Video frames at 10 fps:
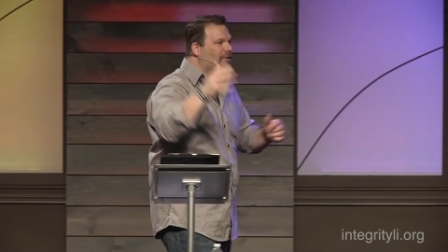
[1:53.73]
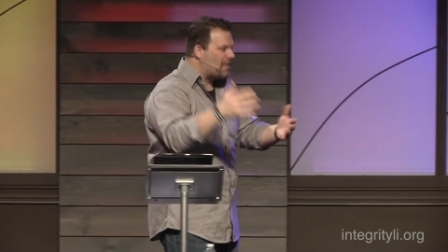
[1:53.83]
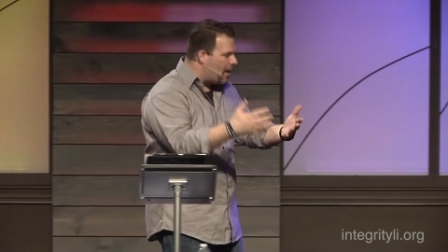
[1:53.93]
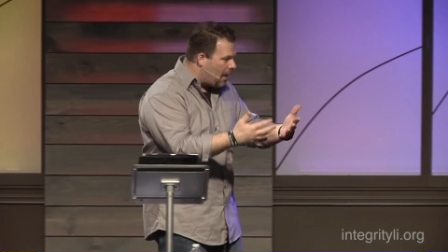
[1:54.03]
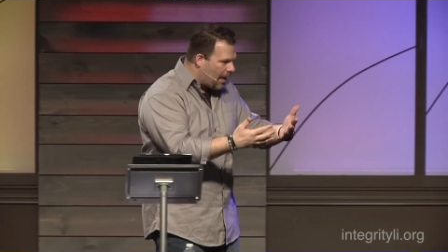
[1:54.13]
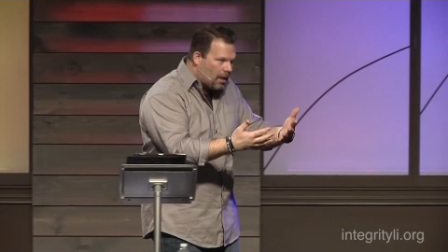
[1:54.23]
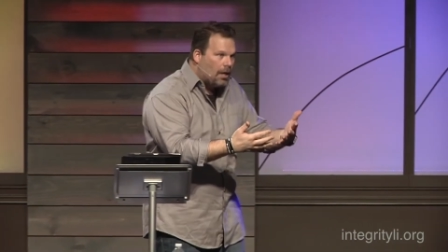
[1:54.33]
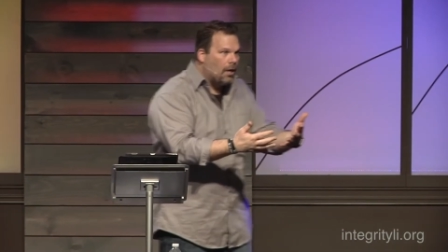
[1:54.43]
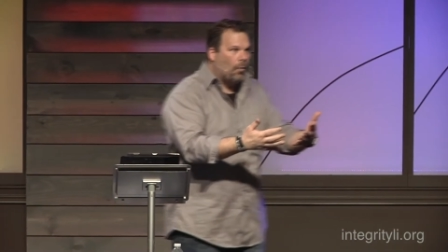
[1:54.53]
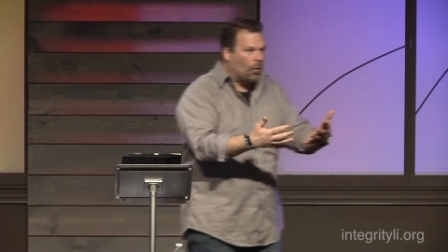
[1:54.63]
It's kind of like,
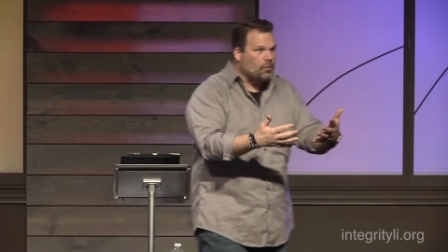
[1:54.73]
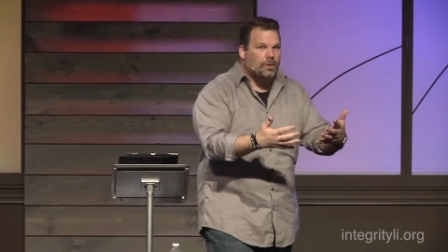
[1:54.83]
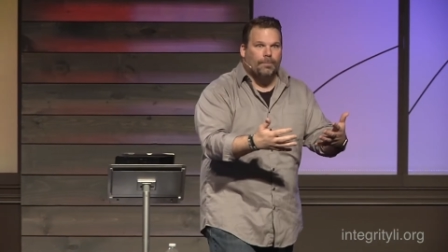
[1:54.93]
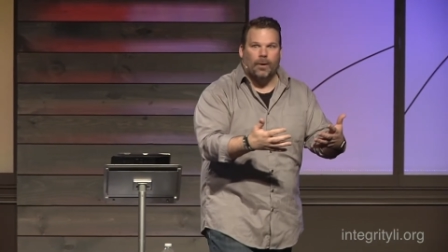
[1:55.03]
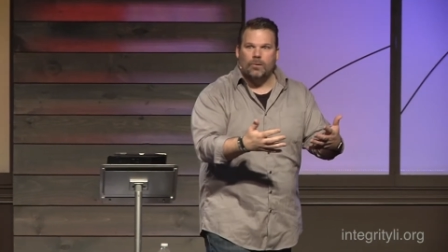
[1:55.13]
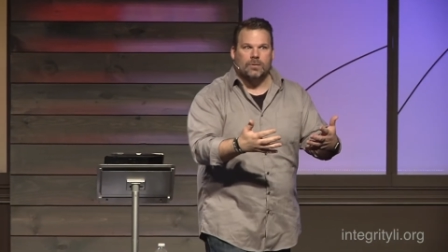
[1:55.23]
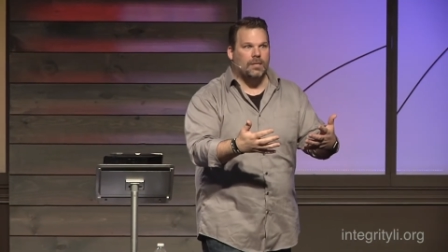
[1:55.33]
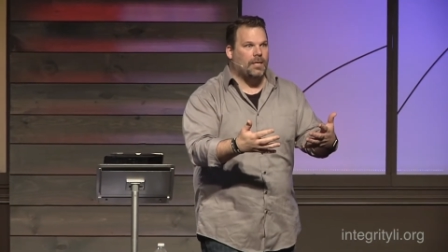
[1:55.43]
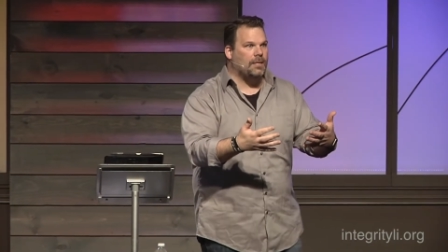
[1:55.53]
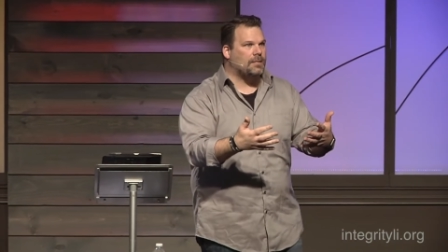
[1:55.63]
what's with the bowls
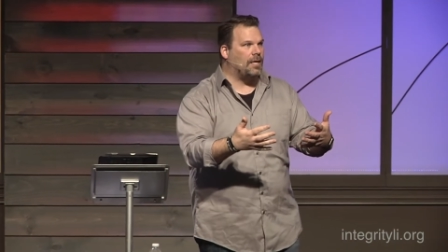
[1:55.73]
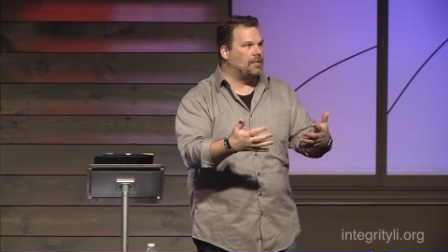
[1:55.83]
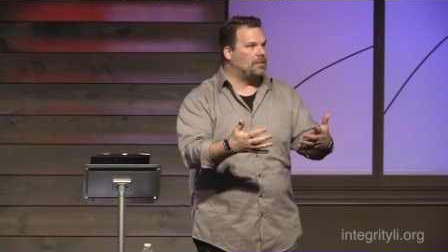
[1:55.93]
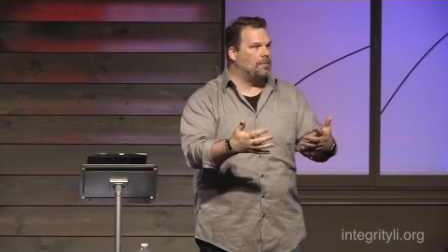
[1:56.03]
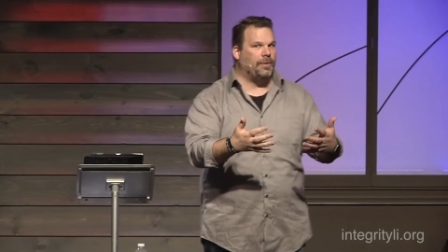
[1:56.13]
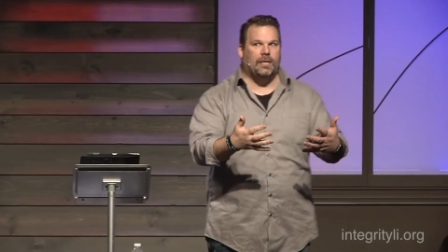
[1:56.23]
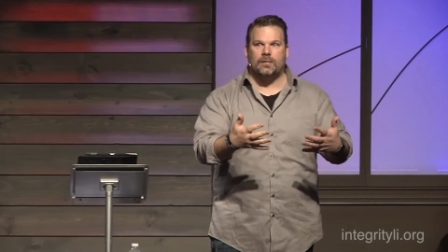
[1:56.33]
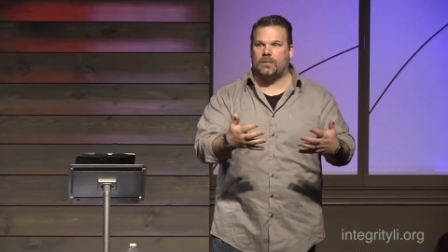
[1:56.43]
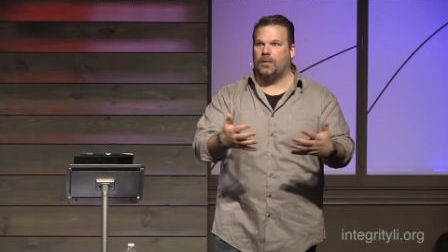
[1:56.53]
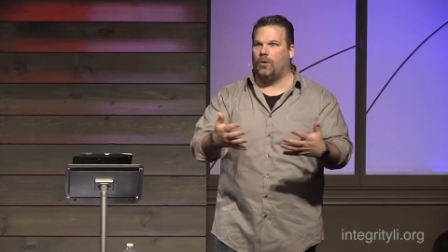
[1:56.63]
and the incense and the
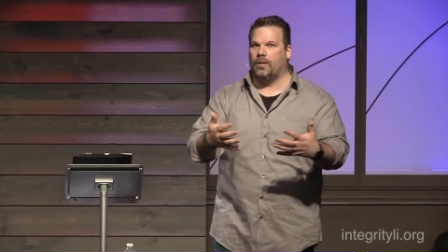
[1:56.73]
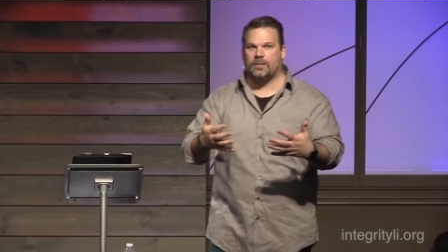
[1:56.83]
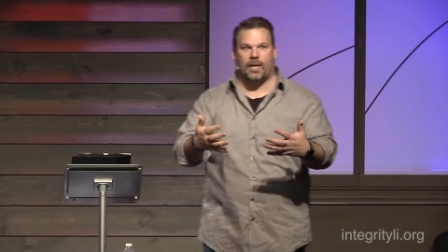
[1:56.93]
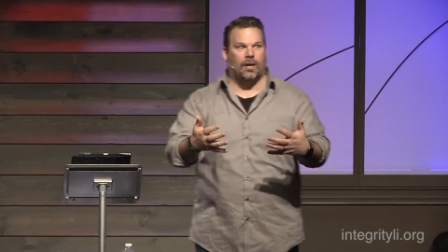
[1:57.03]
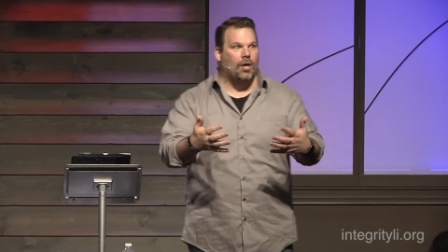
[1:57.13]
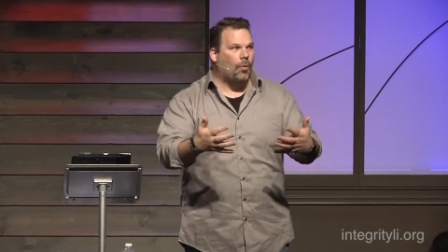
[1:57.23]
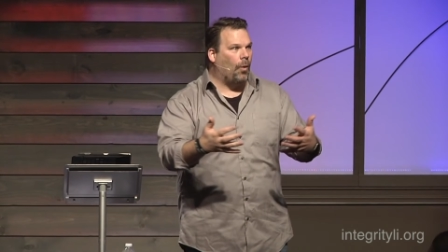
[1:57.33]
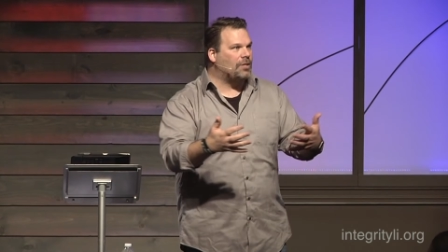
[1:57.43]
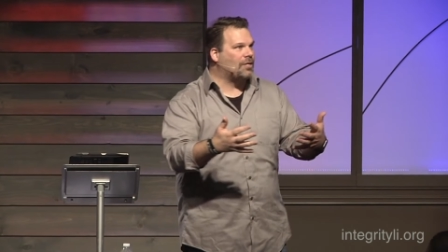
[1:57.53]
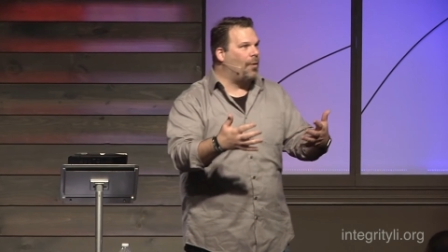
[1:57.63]
beast and all this? Like,
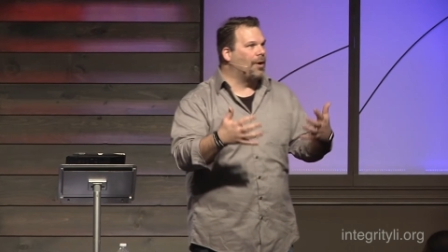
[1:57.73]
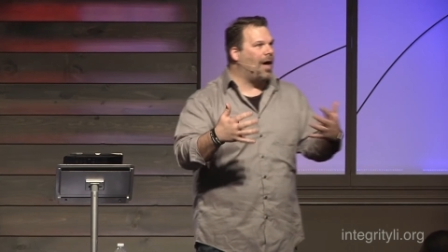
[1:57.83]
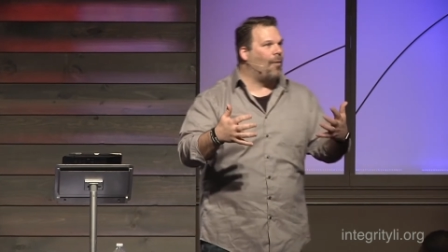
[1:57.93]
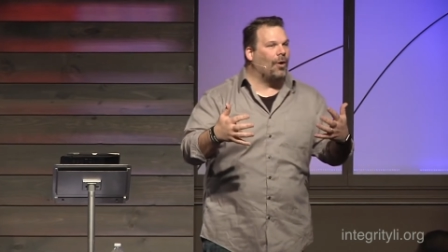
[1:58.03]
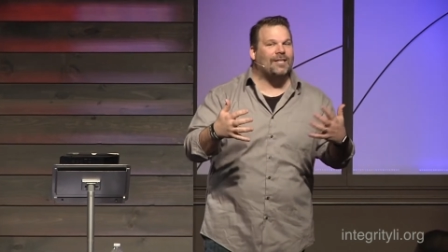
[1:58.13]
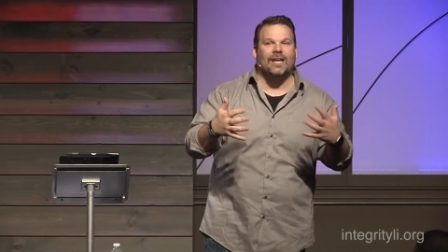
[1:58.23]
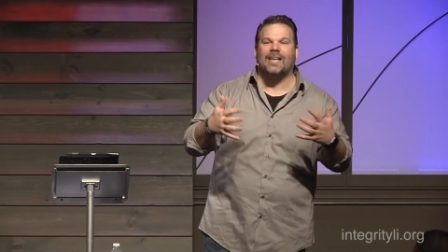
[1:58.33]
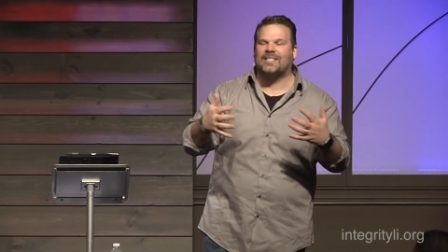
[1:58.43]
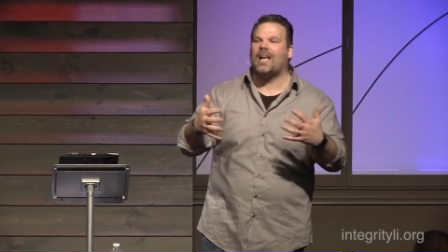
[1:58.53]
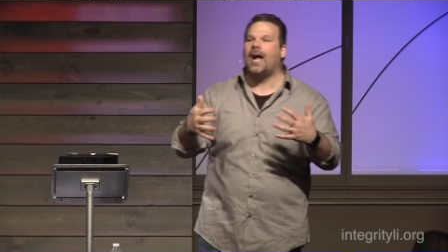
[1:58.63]
what's going on? What did
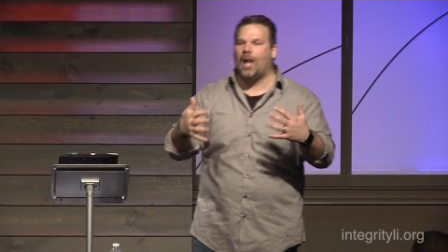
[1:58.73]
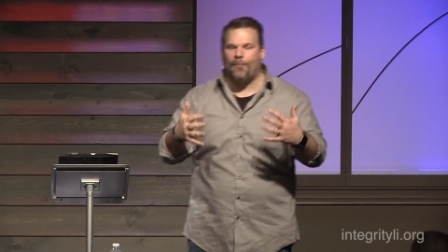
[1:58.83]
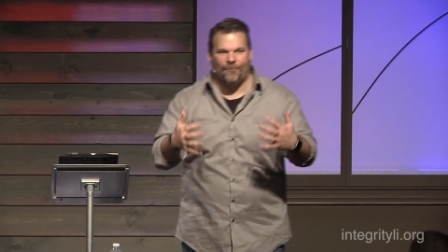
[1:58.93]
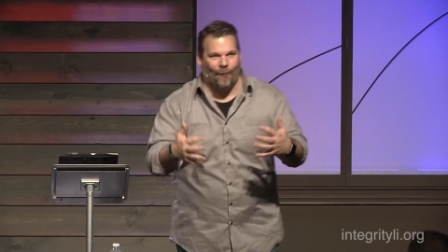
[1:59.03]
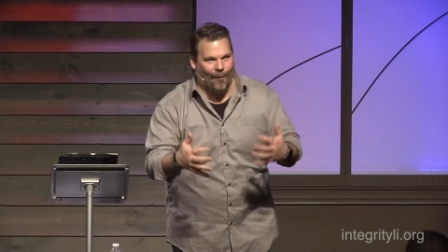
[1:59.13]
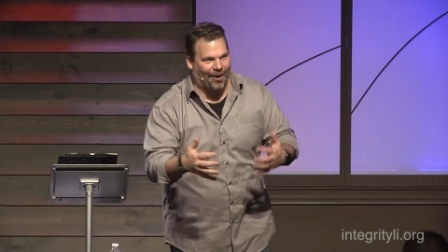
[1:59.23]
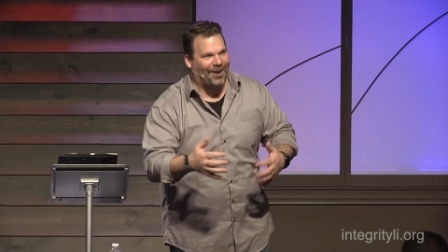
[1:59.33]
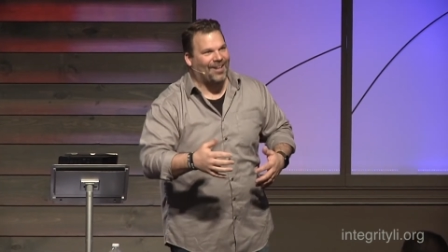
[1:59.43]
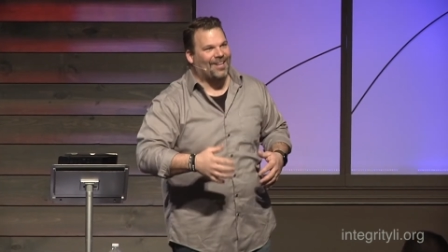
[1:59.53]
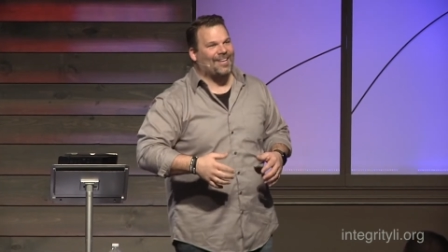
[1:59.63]
I sign up for?
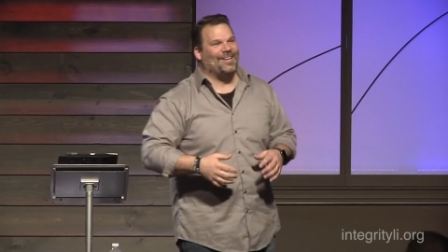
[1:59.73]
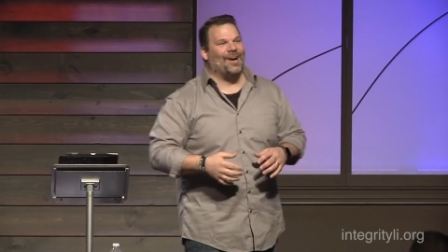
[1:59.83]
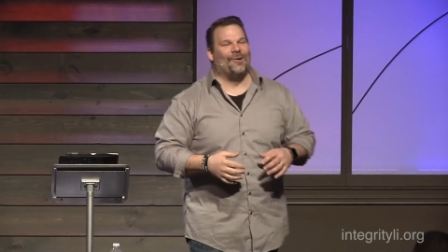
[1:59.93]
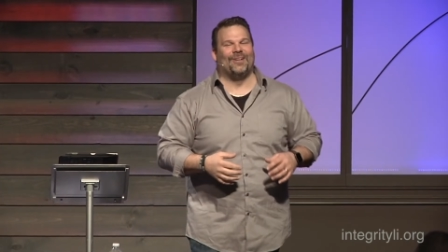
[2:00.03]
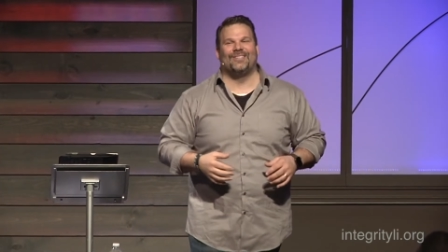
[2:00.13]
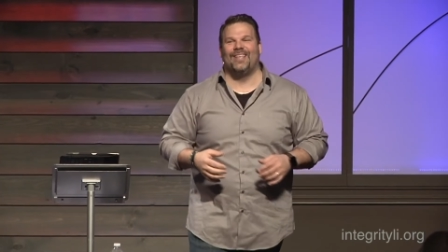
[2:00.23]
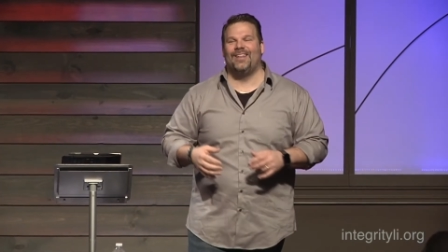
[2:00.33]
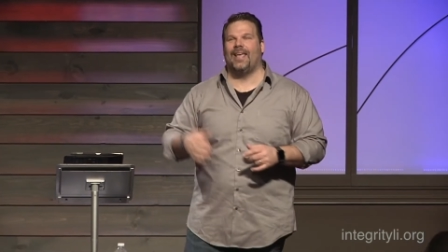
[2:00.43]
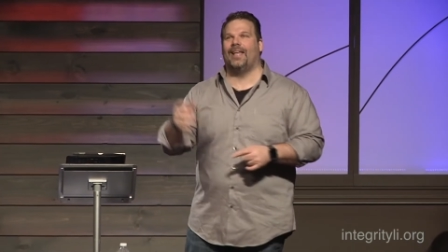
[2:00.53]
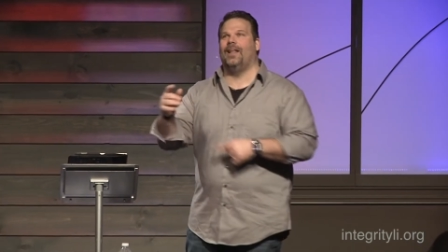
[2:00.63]
You know, and
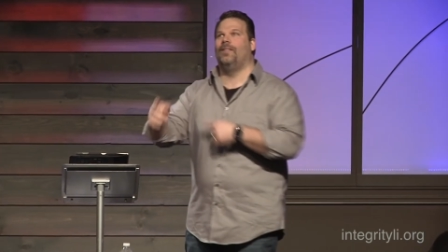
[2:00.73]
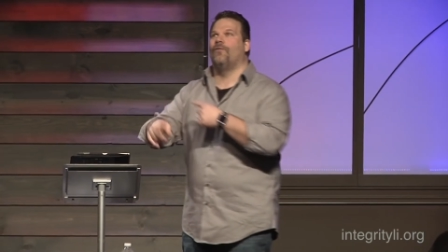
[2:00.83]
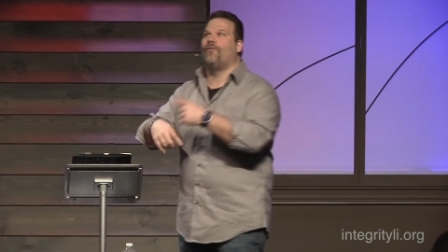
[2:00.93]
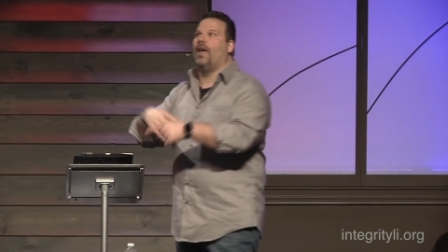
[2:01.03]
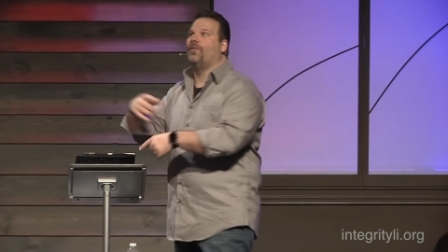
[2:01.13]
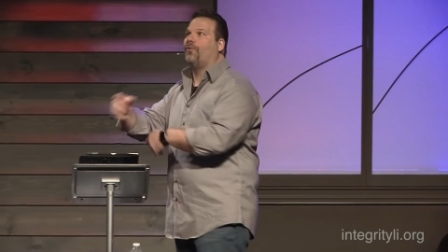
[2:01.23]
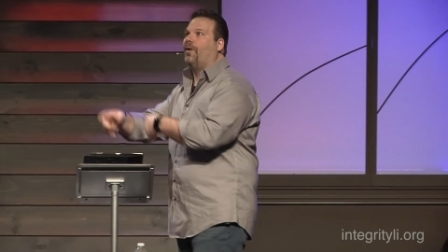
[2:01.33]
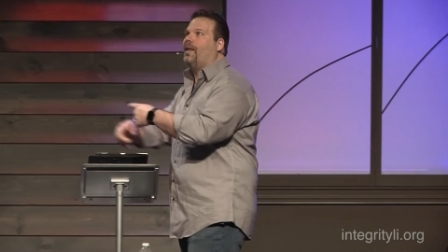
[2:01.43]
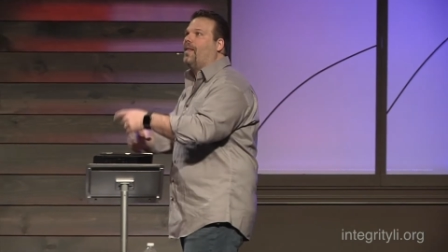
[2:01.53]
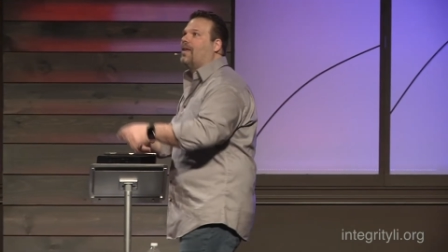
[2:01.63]
then they get in the faith
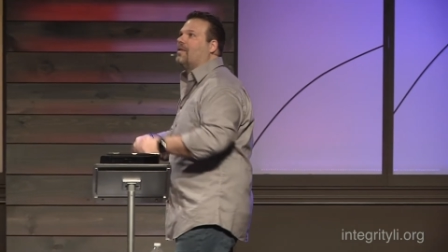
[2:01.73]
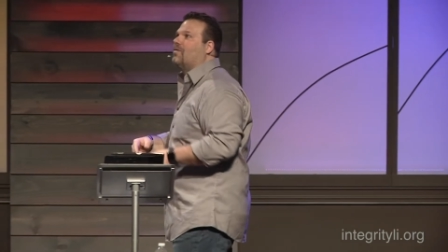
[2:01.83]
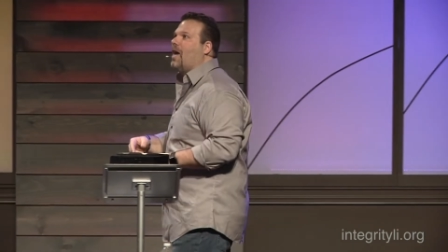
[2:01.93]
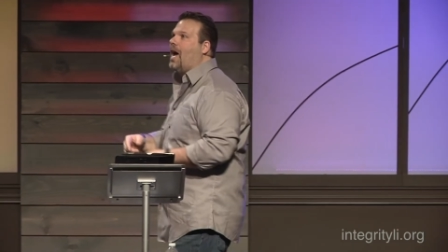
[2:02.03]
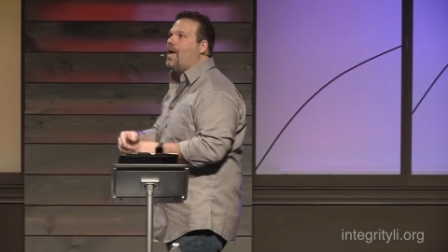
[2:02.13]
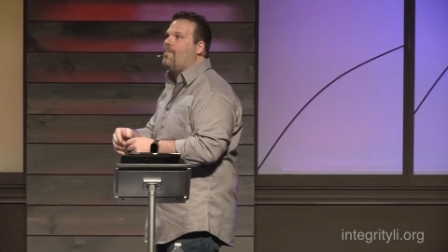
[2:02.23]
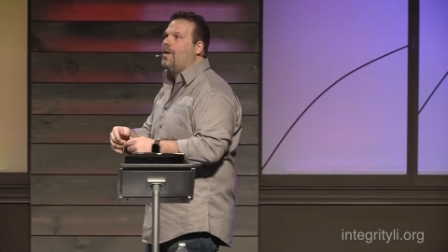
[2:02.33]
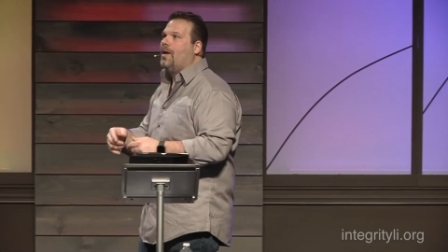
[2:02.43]
for any length of time.